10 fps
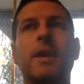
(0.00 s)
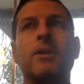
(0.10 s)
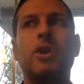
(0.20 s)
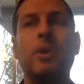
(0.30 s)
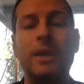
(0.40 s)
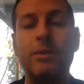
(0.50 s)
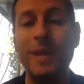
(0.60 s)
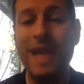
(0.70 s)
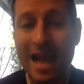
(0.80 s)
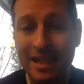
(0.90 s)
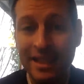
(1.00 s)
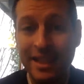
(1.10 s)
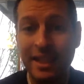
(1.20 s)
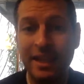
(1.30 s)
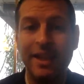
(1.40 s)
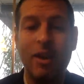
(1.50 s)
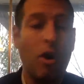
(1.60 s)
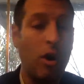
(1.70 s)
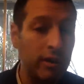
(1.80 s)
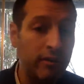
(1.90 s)
So in reality,
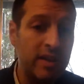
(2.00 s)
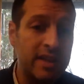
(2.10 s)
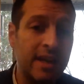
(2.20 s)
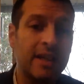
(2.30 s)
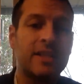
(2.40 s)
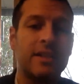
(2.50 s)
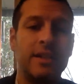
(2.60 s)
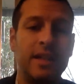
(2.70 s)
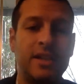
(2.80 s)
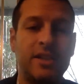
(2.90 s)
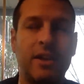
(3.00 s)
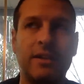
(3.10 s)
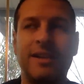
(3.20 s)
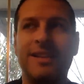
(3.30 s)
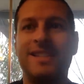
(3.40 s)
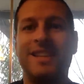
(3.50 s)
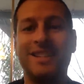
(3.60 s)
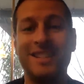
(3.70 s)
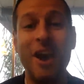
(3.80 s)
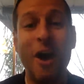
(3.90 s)
all of these stocks, these
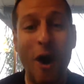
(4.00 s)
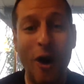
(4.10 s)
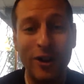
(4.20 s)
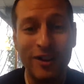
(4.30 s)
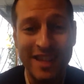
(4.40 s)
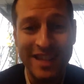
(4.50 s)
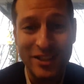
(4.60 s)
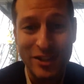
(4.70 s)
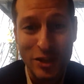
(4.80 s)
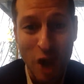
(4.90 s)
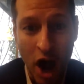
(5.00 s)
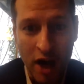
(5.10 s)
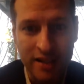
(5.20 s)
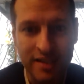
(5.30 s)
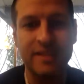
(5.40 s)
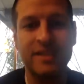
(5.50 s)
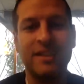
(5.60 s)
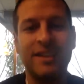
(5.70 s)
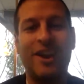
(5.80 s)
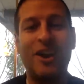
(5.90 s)
stocks, all of these stocks
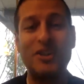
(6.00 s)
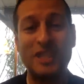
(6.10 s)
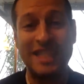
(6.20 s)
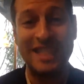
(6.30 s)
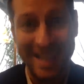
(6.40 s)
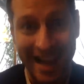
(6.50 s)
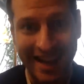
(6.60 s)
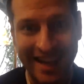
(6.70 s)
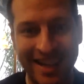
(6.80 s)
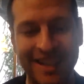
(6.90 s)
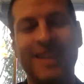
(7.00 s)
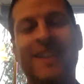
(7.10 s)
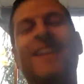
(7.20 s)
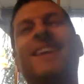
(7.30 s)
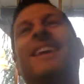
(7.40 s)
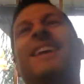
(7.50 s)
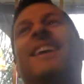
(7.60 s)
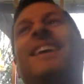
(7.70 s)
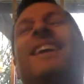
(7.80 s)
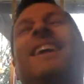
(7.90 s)
are stuck
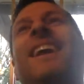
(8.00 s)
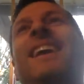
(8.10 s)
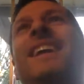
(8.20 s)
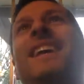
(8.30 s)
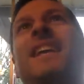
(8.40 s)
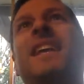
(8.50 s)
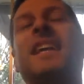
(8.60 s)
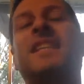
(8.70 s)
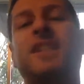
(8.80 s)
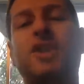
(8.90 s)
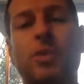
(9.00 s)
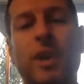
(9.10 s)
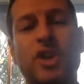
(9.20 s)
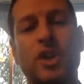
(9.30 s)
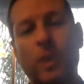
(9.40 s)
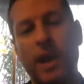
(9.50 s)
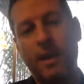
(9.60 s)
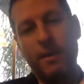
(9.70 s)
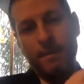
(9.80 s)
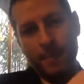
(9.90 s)
in a situation
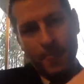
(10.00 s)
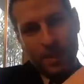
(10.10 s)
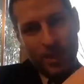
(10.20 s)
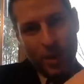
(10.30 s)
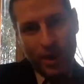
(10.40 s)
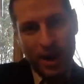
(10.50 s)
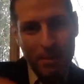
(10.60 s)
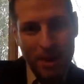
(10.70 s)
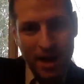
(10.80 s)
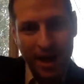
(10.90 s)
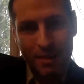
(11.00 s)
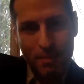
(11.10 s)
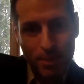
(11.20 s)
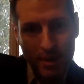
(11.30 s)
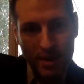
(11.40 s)
where they went up on hype,